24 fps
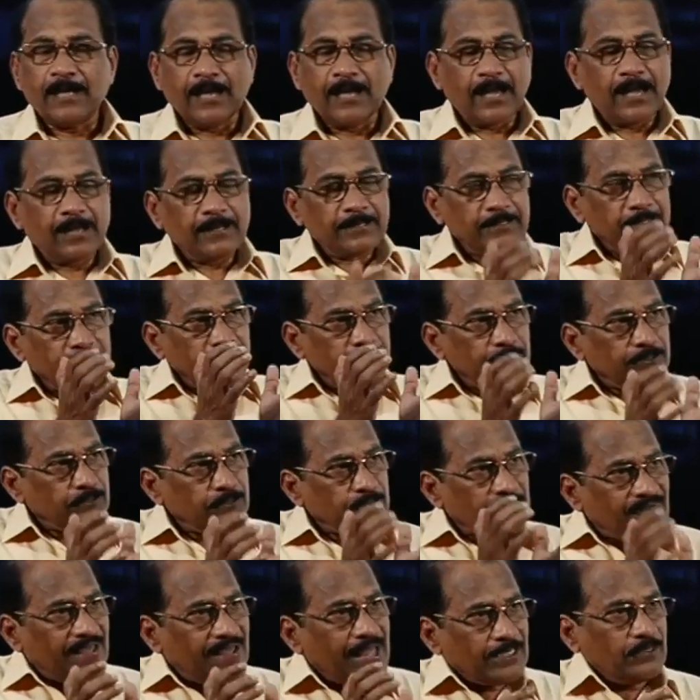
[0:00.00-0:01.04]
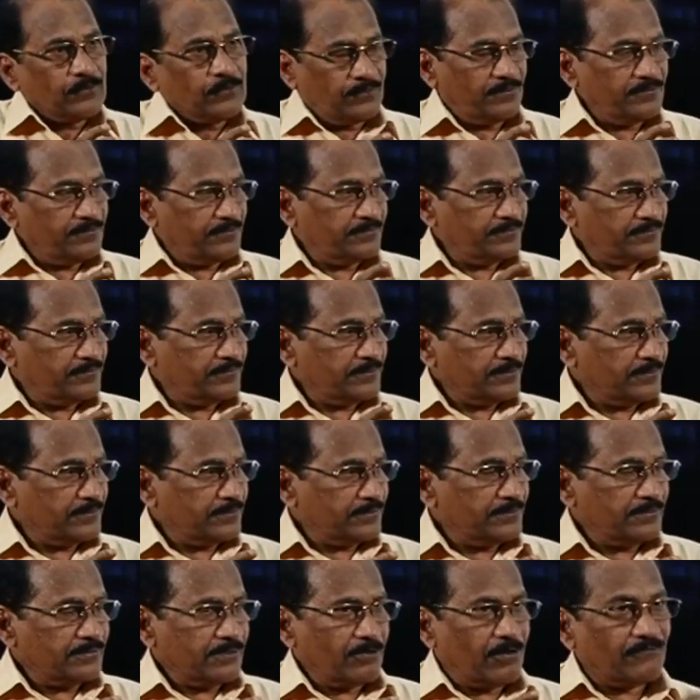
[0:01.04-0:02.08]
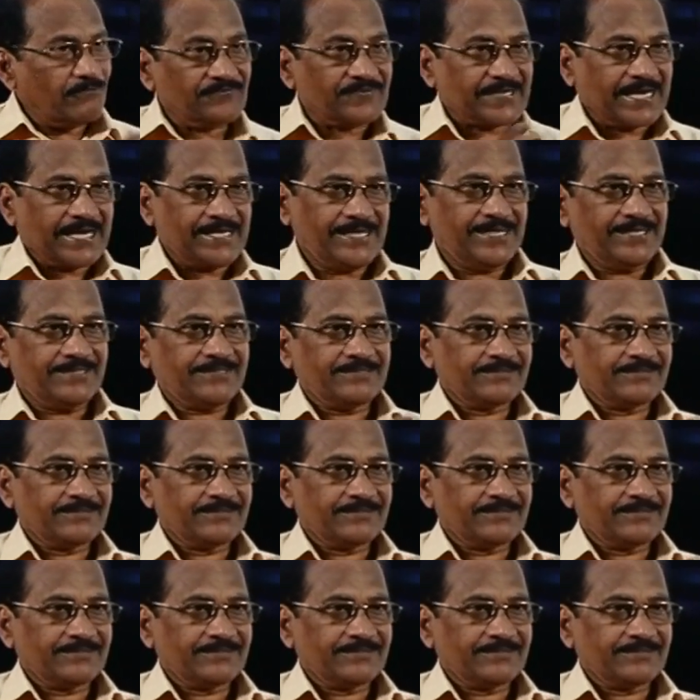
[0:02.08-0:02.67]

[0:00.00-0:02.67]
to the value of trading